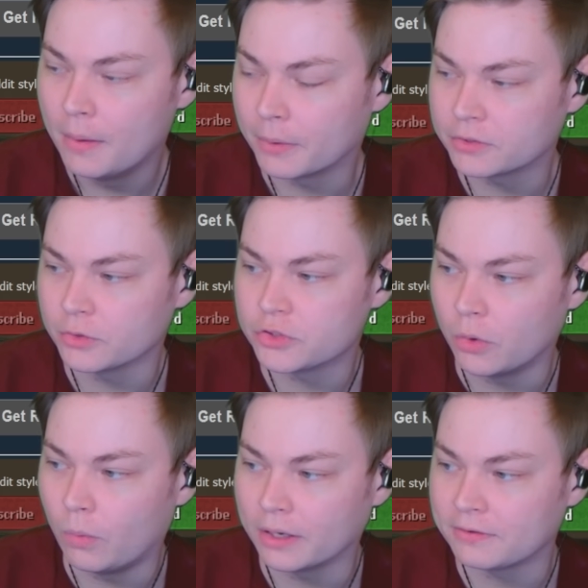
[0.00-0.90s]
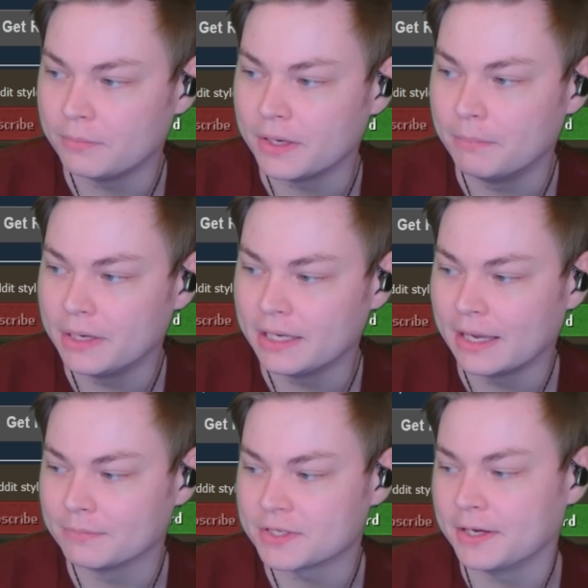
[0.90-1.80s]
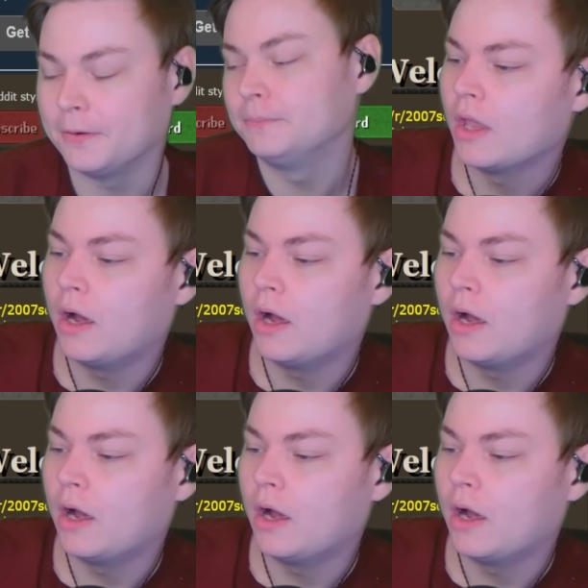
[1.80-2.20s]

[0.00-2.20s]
but also don't want it to be a minigame skill.